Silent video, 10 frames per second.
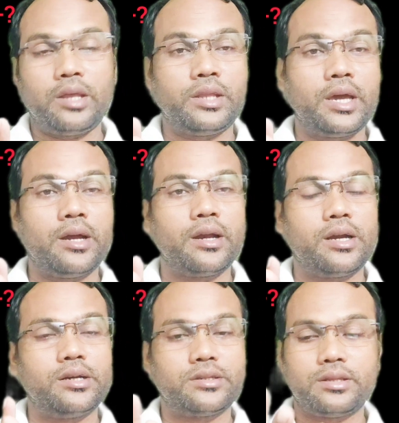There
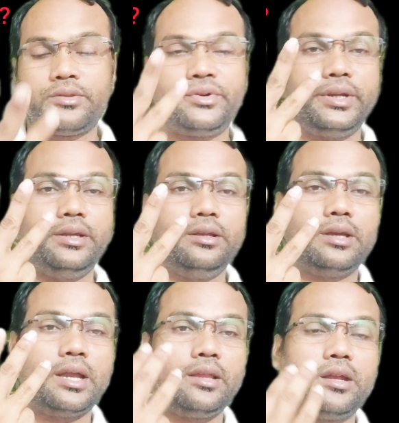are three
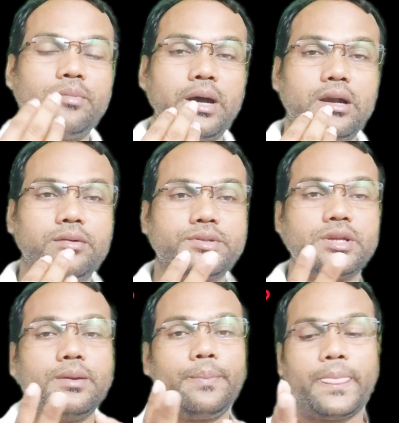another
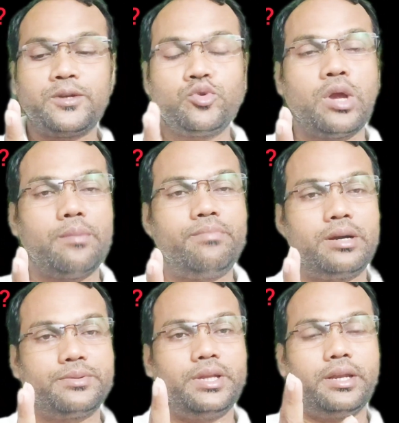verbs, to have
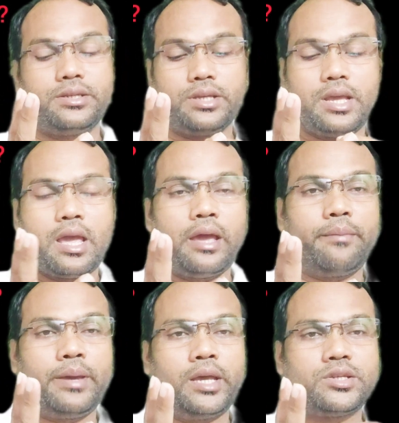verbs, that is
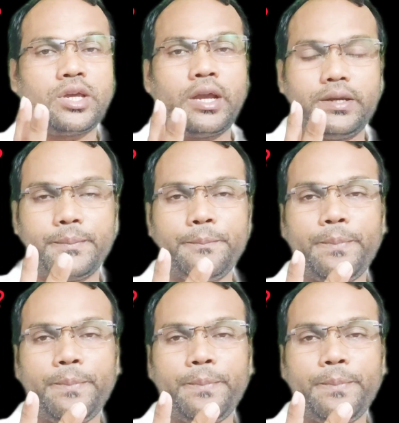have, has, had.